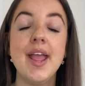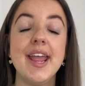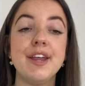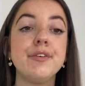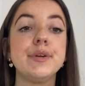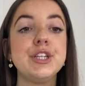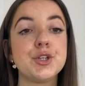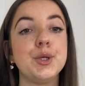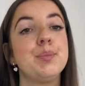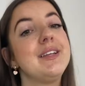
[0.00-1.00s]
If you
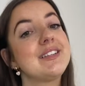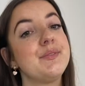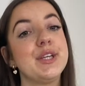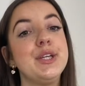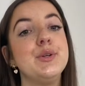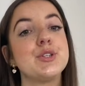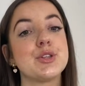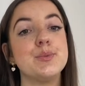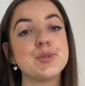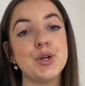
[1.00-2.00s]
enjoyed, please give it a huge
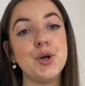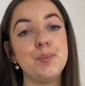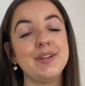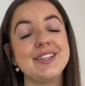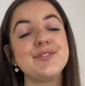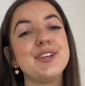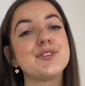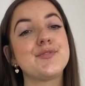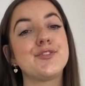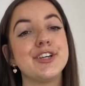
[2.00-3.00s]
thumbs up. Please feel
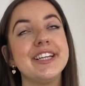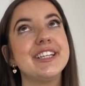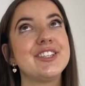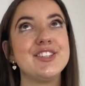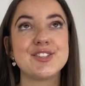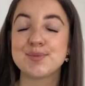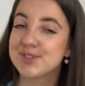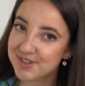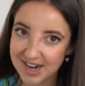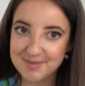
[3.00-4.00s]
free to
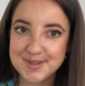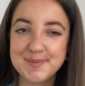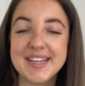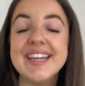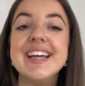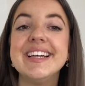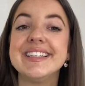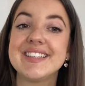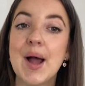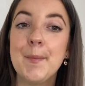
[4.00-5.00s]
subscribe to me
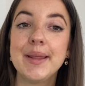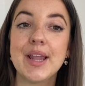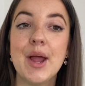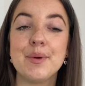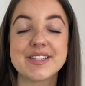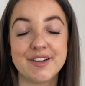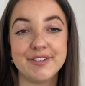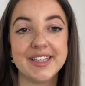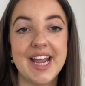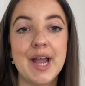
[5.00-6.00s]
down below as that
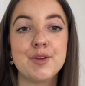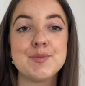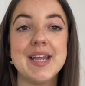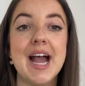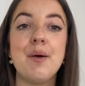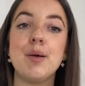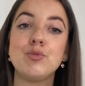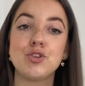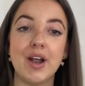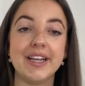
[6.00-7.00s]
really helps me out. I'm
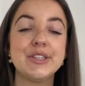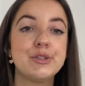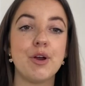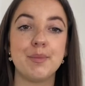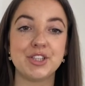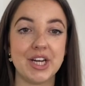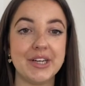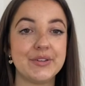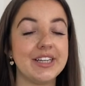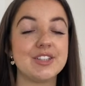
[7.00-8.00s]
trying to grow my
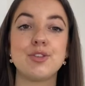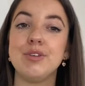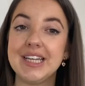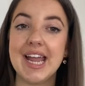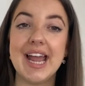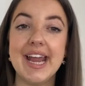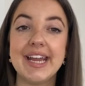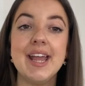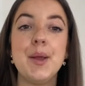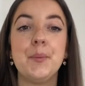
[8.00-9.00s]
channel, get to 3K
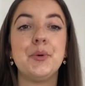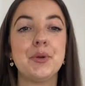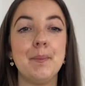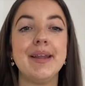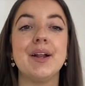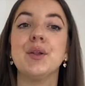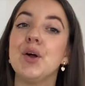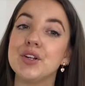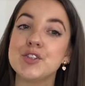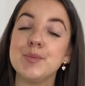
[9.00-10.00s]
would mean a
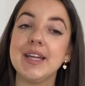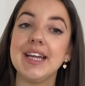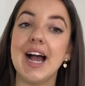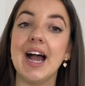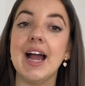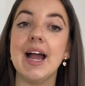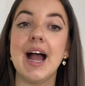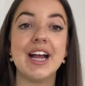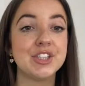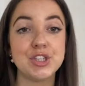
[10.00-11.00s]
lot to me. Uh,
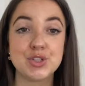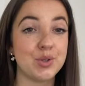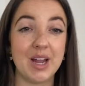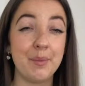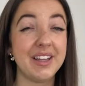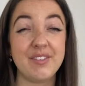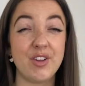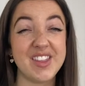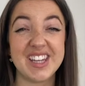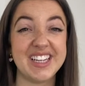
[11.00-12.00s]
as usual, I will leave all
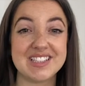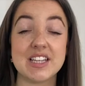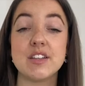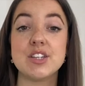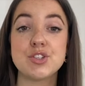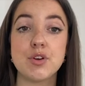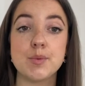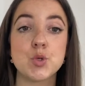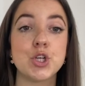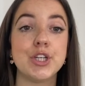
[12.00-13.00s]
the links in the
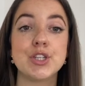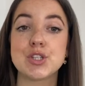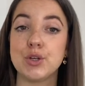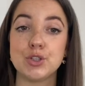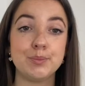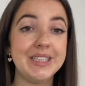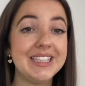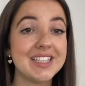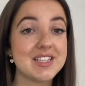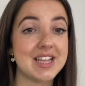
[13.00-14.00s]
description to social
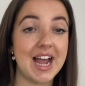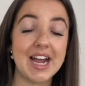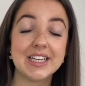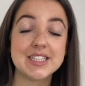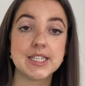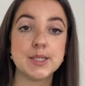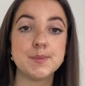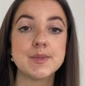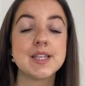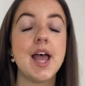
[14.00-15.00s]
medias, the
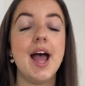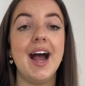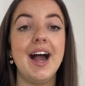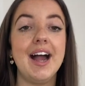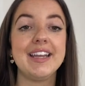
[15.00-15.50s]
items, and